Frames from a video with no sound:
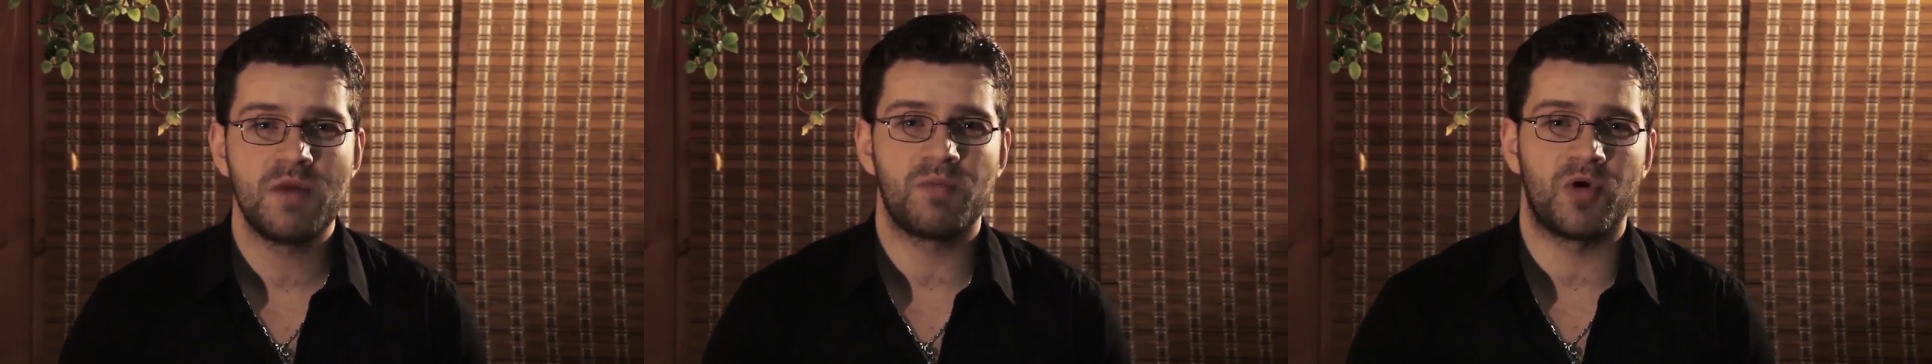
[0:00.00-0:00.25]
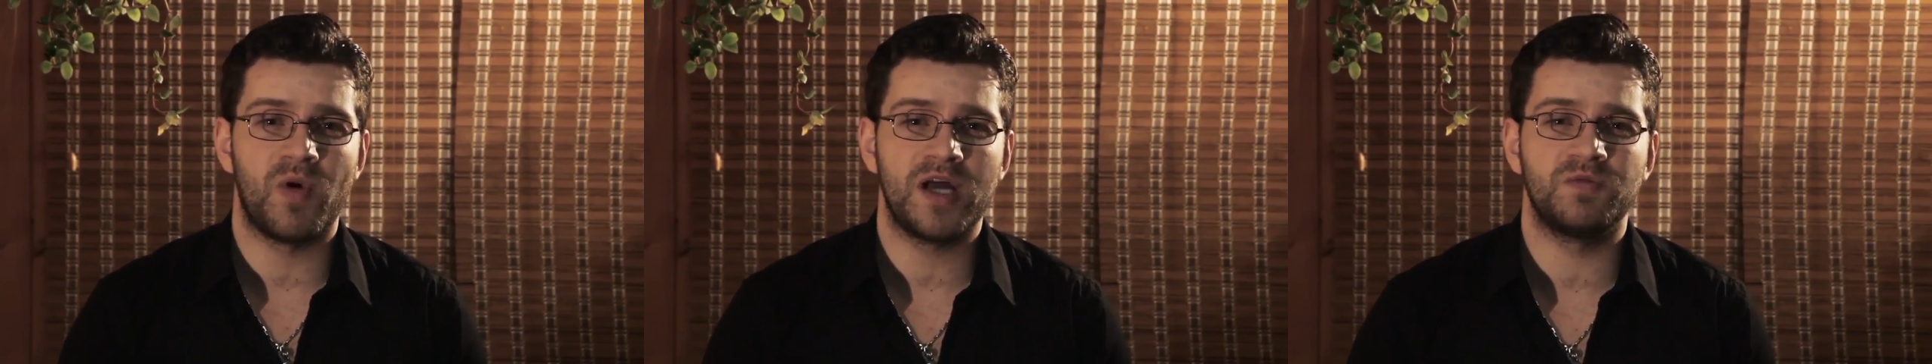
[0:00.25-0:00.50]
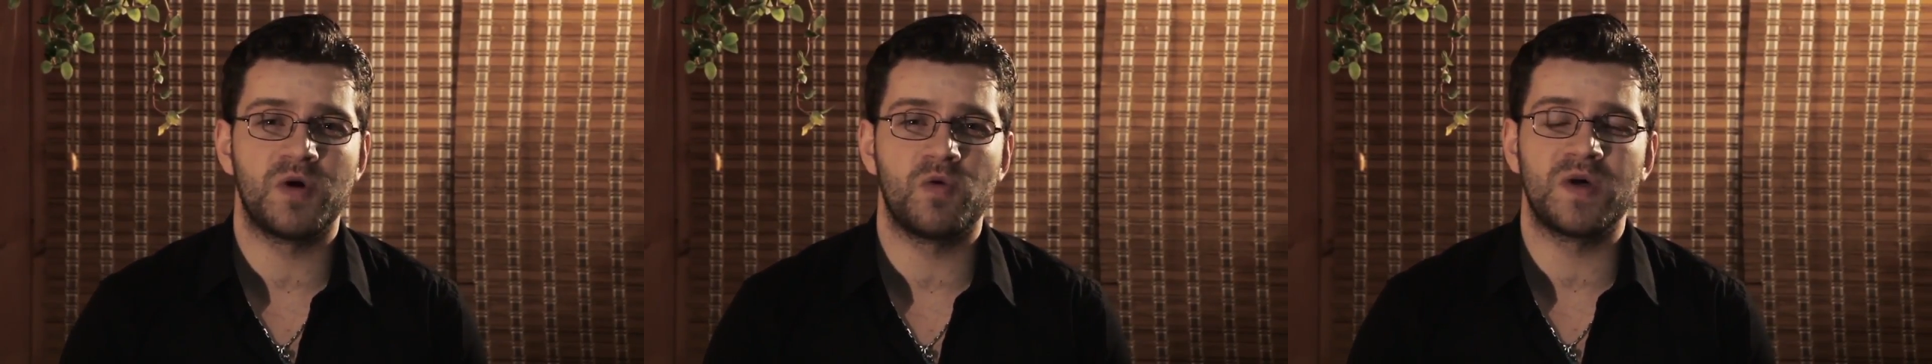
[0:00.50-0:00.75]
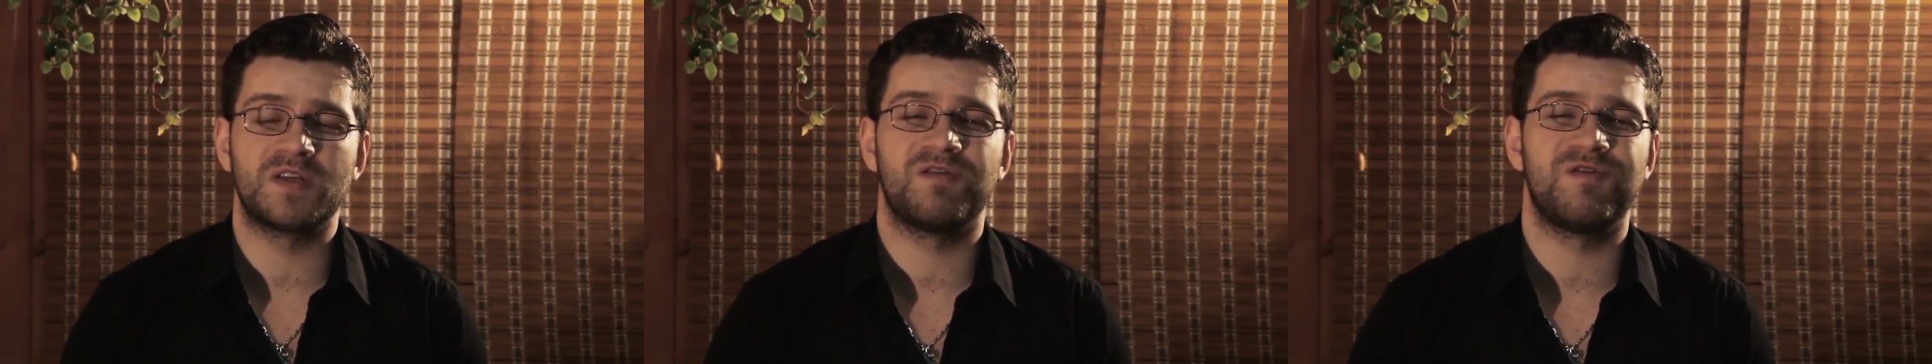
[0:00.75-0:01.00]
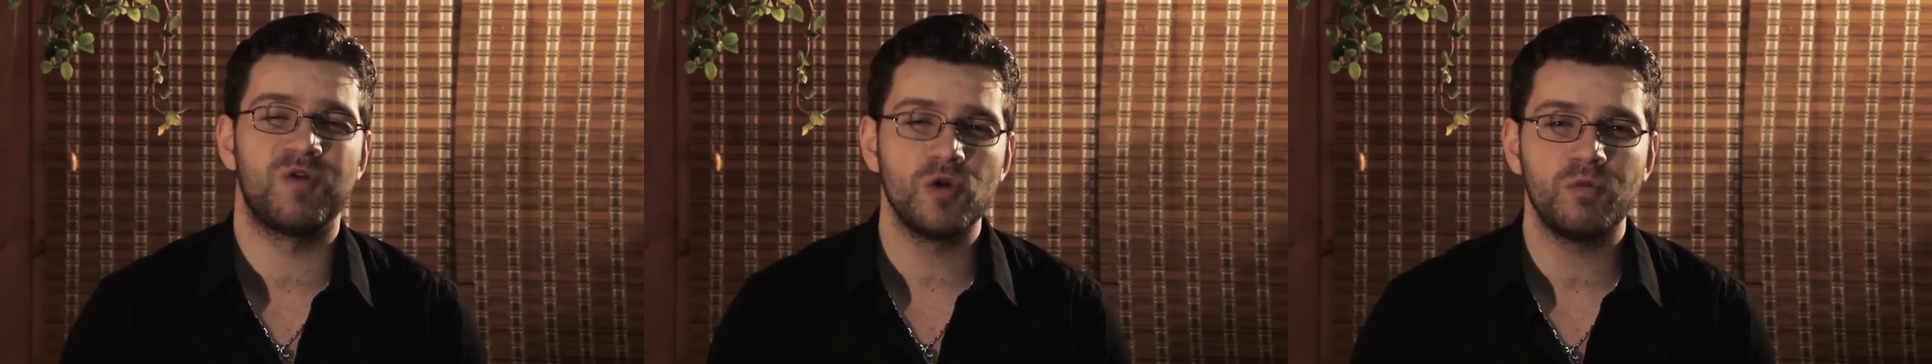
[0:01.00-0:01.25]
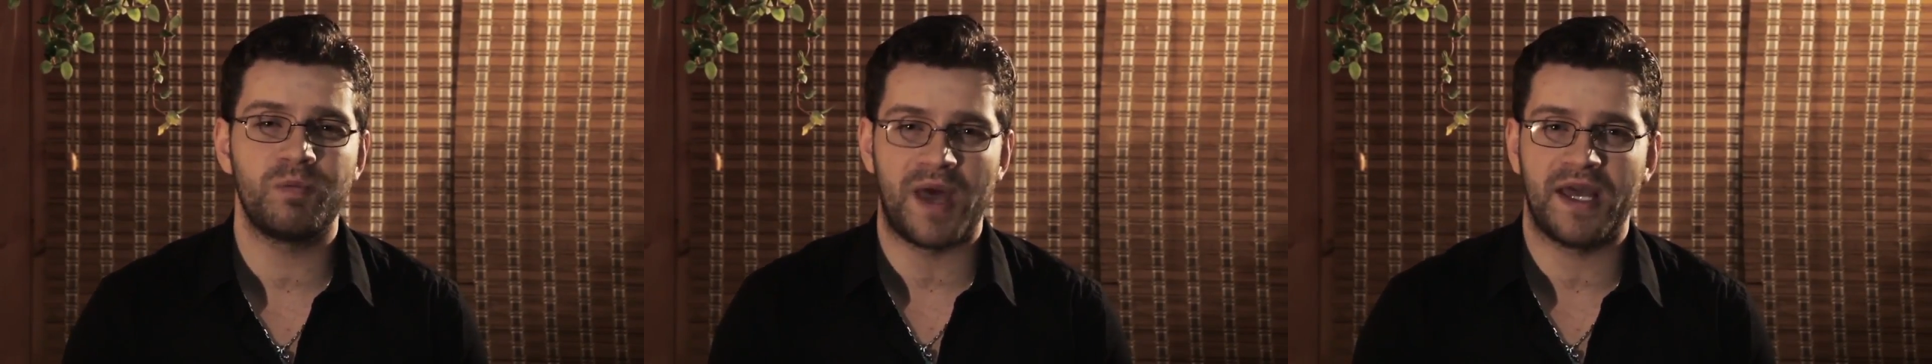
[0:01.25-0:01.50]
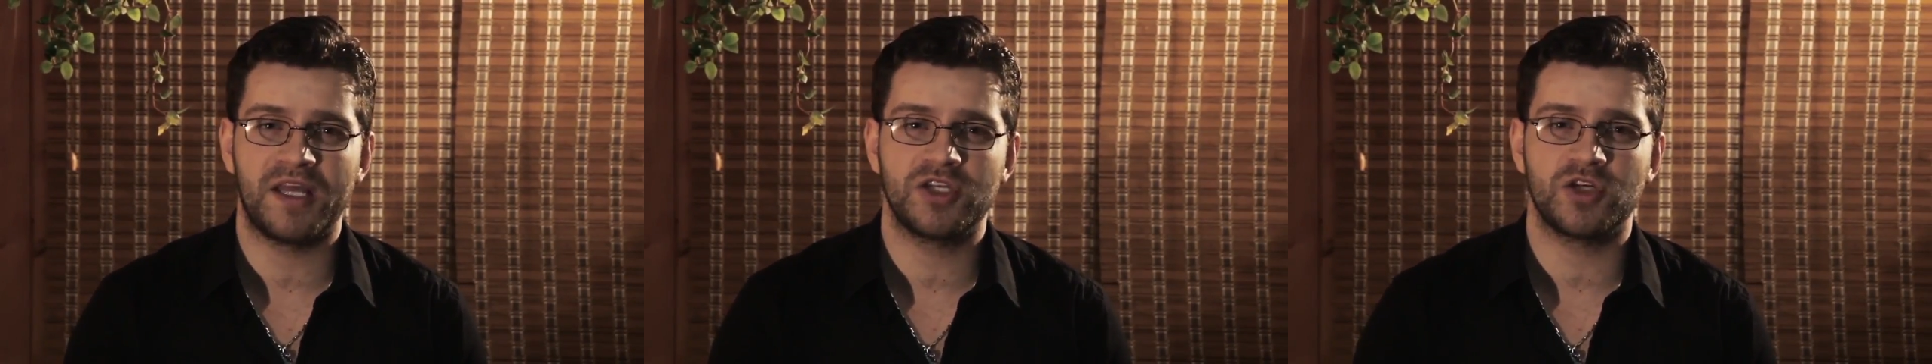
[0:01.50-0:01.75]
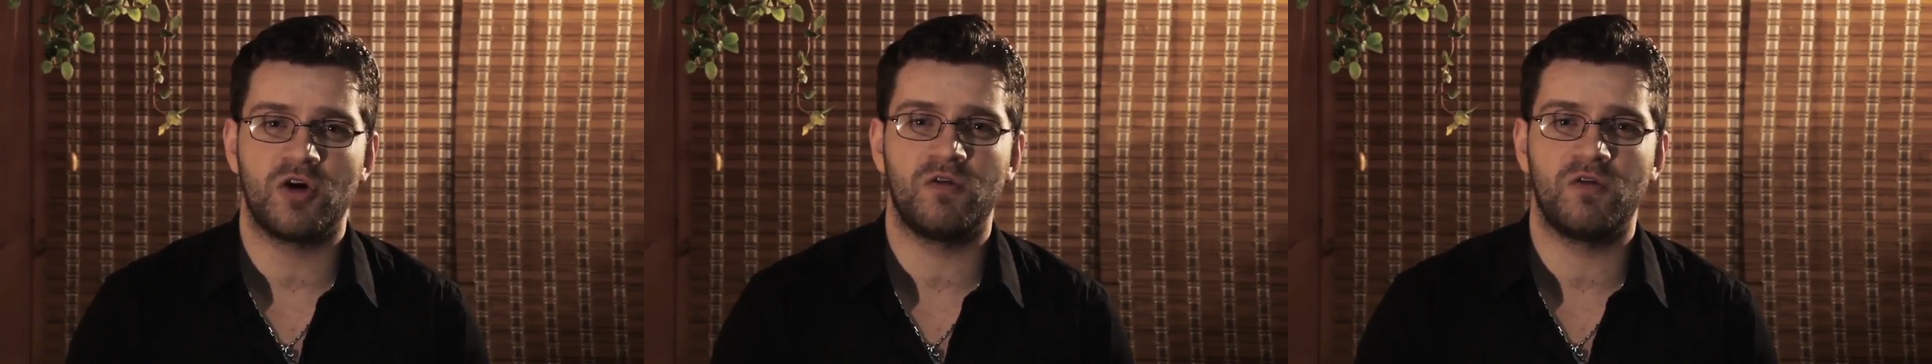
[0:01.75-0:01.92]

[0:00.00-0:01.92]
provide me with full package